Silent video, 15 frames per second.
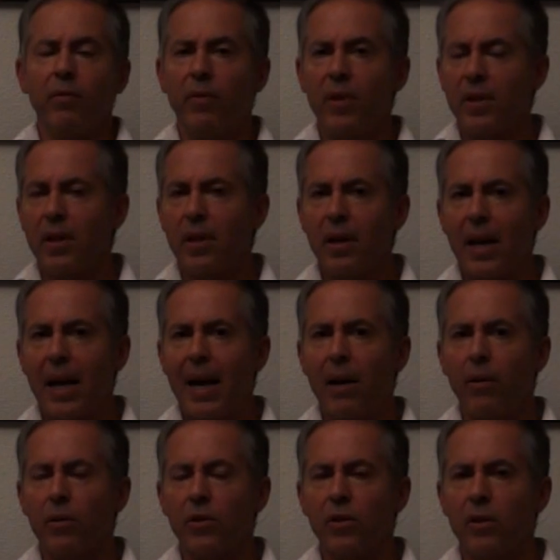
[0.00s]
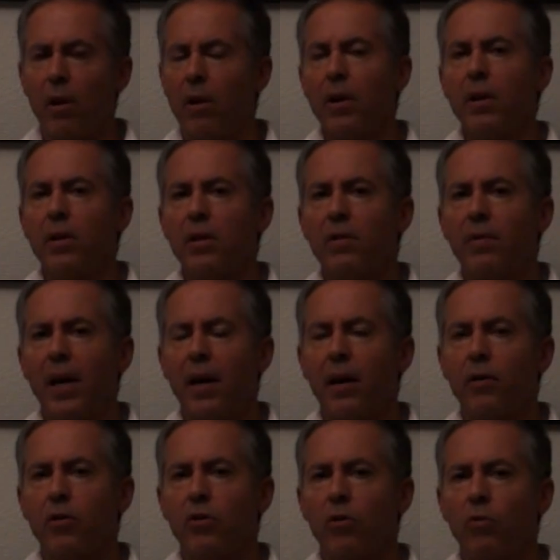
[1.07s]
visited a house, guardians of a
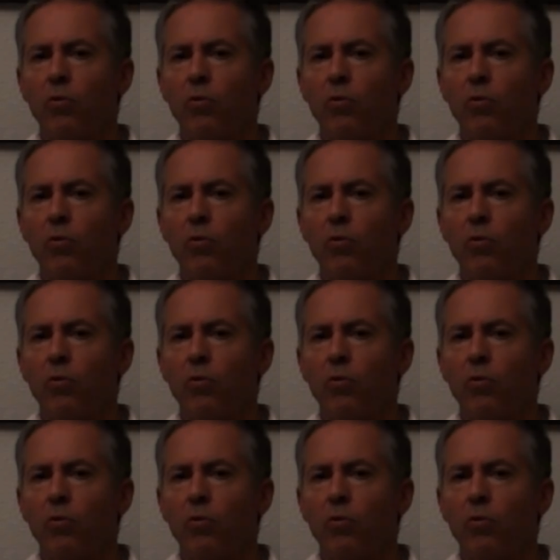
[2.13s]
house,